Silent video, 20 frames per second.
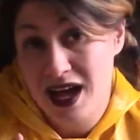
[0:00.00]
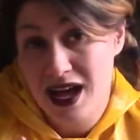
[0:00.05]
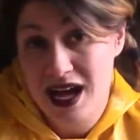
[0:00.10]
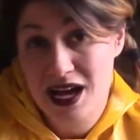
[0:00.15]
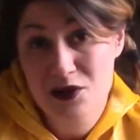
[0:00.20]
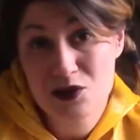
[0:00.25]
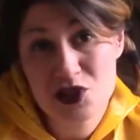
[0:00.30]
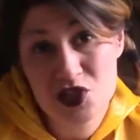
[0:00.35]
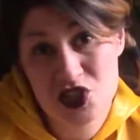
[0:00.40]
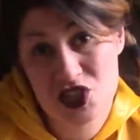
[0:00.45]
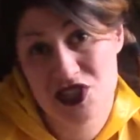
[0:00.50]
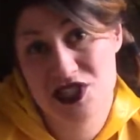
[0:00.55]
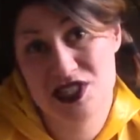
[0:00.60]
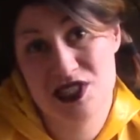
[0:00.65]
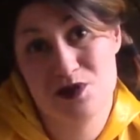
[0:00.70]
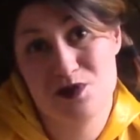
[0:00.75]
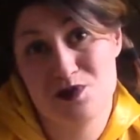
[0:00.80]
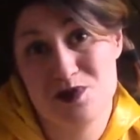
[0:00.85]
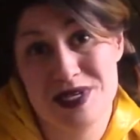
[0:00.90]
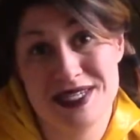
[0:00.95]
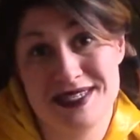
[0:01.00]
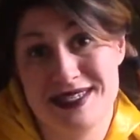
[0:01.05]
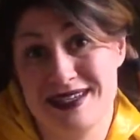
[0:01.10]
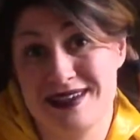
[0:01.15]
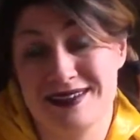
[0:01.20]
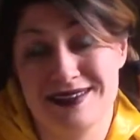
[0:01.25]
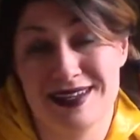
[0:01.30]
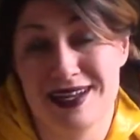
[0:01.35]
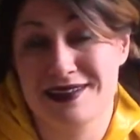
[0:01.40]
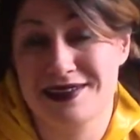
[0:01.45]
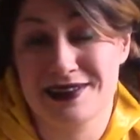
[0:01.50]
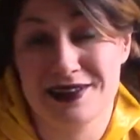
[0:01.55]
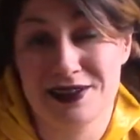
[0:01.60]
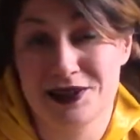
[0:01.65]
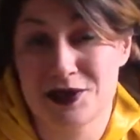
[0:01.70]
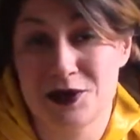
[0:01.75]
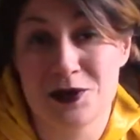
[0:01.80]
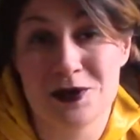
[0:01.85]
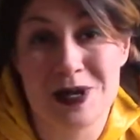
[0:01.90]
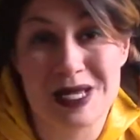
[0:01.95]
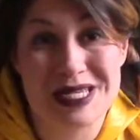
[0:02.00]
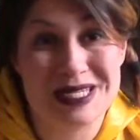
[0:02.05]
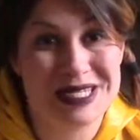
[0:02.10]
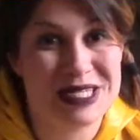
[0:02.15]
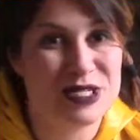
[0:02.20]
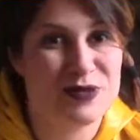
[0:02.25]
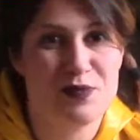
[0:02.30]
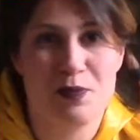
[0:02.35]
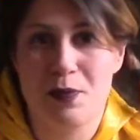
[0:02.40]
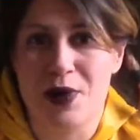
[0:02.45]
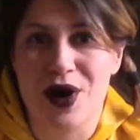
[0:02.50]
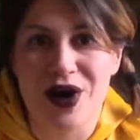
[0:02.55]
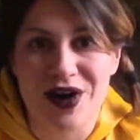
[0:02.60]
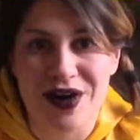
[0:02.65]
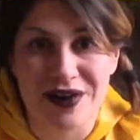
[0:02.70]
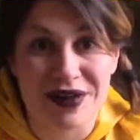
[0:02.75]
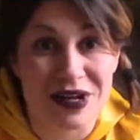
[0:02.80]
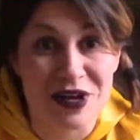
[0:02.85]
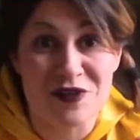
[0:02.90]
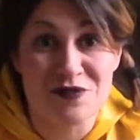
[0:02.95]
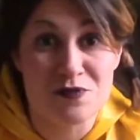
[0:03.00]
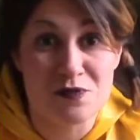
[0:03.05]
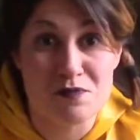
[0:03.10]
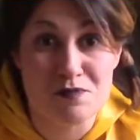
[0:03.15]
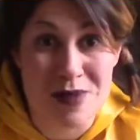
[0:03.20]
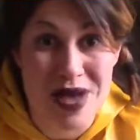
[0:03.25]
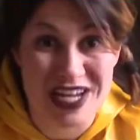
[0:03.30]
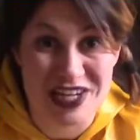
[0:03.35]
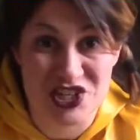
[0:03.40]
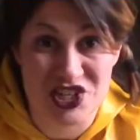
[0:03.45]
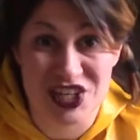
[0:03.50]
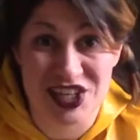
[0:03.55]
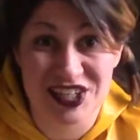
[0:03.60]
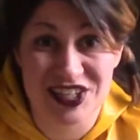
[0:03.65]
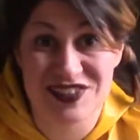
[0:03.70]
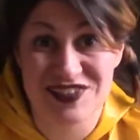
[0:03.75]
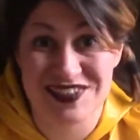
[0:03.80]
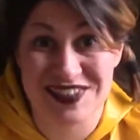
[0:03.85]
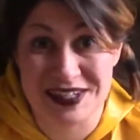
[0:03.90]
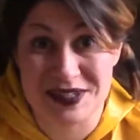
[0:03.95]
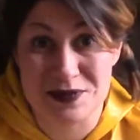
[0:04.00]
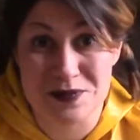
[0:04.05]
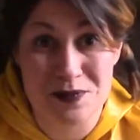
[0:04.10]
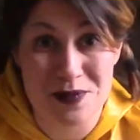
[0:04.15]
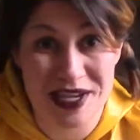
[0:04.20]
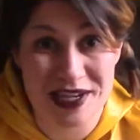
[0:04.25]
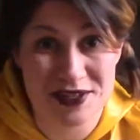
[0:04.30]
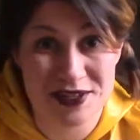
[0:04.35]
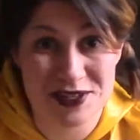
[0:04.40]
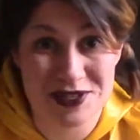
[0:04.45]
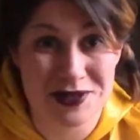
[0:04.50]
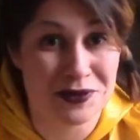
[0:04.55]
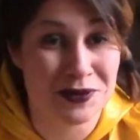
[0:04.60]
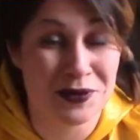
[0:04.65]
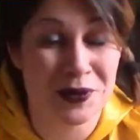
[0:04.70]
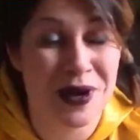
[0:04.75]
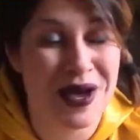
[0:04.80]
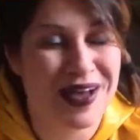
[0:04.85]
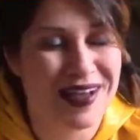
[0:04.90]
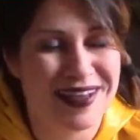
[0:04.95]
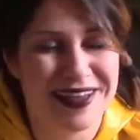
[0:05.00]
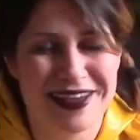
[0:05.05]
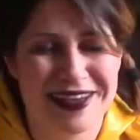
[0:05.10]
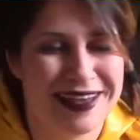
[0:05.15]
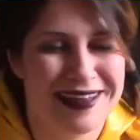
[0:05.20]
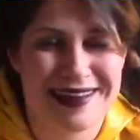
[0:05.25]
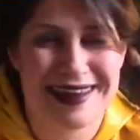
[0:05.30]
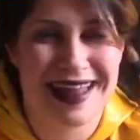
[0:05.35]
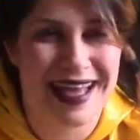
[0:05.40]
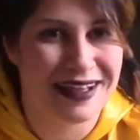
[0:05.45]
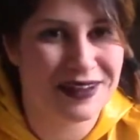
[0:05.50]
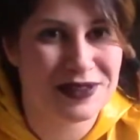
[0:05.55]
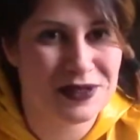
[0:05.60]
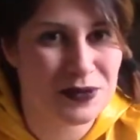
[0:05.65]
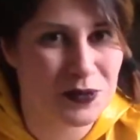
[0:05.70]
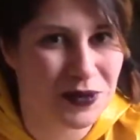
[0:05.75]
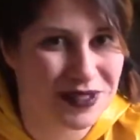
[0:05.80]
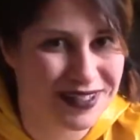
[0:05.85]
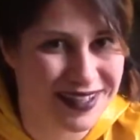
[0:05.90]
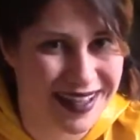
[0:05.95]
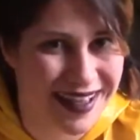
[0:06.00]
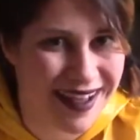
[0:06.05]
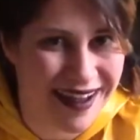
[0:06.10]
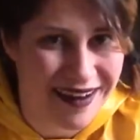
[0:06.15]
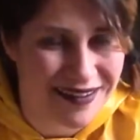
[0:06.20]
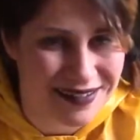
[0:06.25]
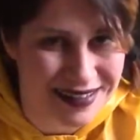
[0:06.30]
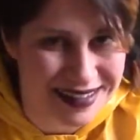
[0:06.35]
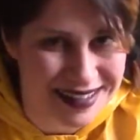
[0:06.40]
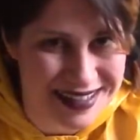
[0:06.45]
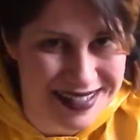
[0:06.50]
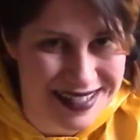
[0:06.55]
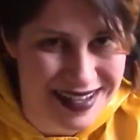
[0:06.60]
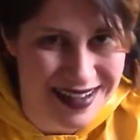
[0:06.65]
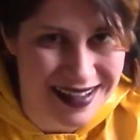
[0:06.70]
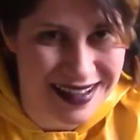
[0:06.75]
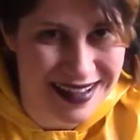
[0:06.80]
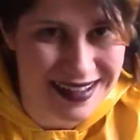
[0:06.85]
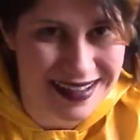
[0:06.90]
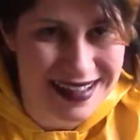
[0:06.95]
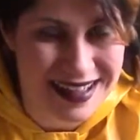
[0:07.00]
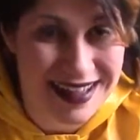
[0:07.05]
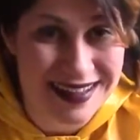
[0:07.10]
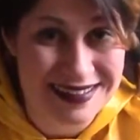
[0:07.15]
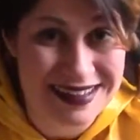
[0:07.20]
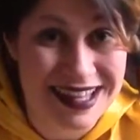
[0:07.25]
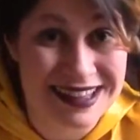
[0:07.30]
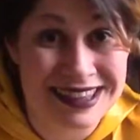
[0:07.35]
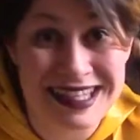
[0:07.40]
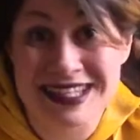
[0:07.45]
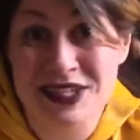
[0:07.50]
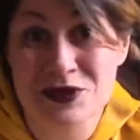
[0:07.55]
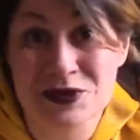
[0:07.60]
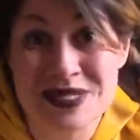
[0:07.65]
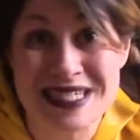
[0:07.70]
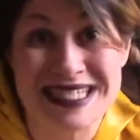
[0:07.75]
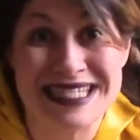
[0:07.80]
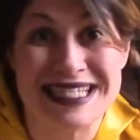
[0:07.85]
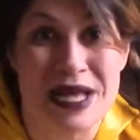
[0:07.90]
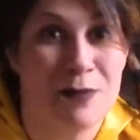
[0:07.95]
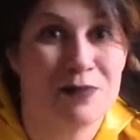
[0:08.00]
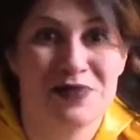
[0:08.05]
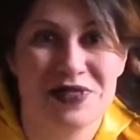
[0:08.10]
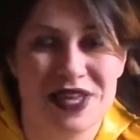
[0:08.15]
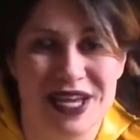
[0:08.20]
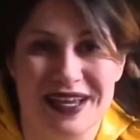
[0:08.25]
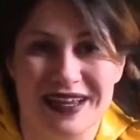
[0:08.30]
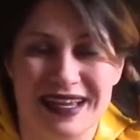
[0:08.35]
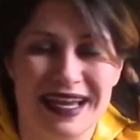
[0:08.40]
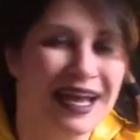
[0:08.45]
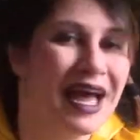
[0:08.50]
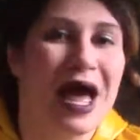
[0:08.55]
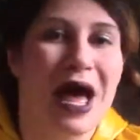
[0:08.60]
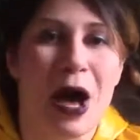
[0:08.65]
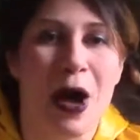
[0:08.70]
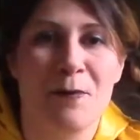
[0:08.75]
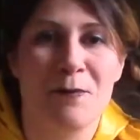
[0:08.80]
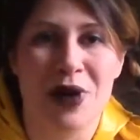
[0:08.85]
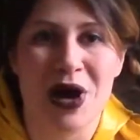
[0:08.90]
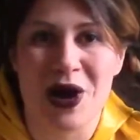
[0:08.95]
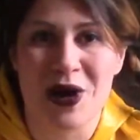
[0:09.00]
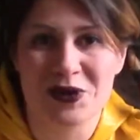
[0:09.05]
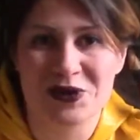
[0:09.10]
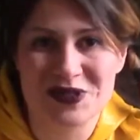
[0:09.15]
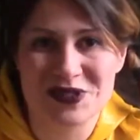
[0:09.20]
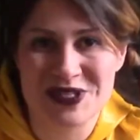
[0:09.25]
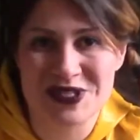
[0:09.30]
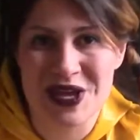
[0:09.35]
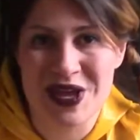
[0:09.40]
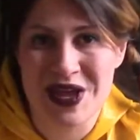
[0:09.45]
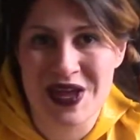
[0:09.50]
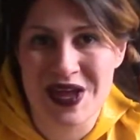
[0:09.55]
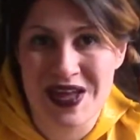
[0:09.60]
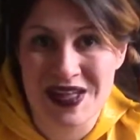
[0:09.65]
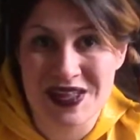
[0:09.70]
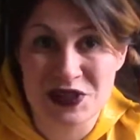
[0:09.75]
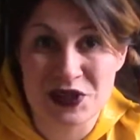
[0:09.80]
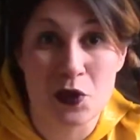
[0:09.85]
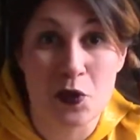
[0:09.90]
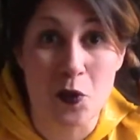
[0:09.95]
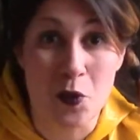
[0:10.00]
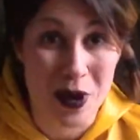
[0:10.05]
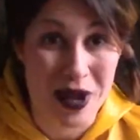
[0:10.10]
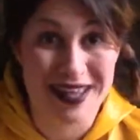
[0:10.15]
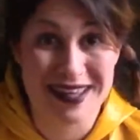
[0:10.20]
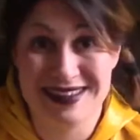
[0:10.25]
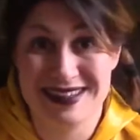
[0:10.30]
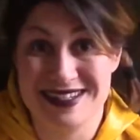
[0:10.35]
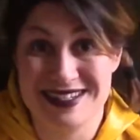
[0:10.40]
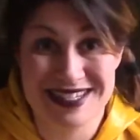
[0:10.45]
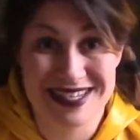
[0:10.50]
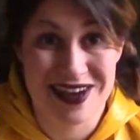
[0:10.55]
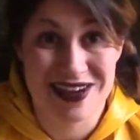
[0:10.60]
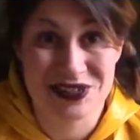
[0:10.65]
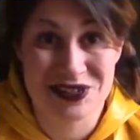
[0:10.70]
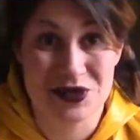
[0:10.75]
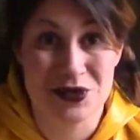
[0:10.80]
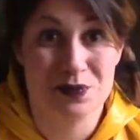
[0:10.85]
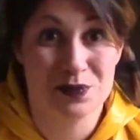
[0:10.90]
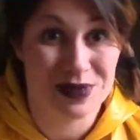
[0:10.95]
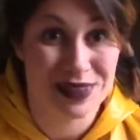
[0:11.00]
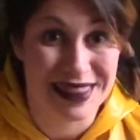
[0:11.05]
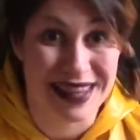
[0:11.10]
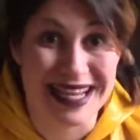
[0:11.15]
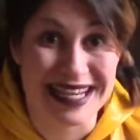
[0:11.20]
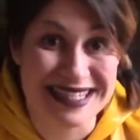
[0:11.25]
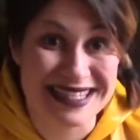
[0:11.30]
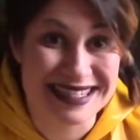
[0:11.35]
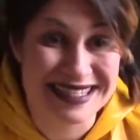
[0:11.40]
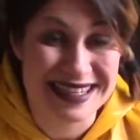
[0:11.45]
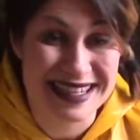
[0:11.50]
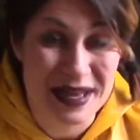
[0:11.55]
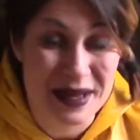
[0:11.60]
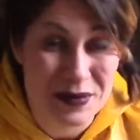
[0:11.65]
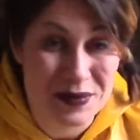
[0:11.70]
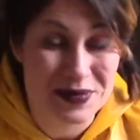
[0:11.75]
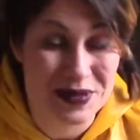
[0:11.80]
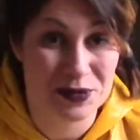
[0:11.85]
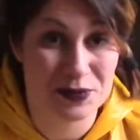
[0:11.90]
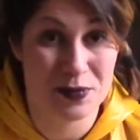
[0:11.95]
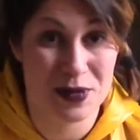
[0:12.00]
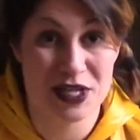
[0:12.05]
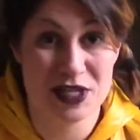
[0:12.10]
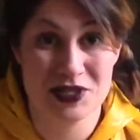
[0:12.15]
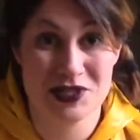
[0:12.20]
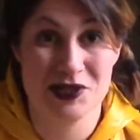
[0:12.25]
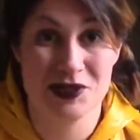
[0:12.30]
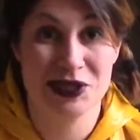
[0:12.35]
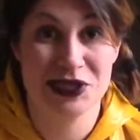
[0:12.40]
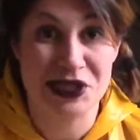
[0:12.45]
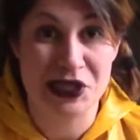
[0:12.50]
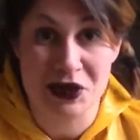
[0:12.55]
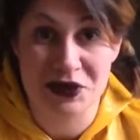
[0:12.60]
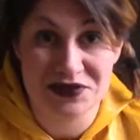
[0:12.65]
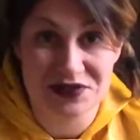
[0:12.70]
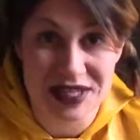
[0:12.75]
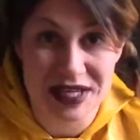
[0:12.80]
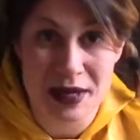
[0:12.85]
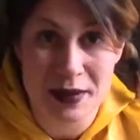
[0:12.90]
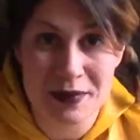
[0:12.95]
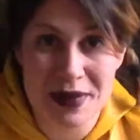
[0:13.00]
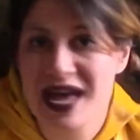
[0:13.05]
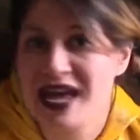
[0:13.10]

I was just missing that little spark of magic that makes you connect with a character, that little something about the way that the actor plays them that makes you love them.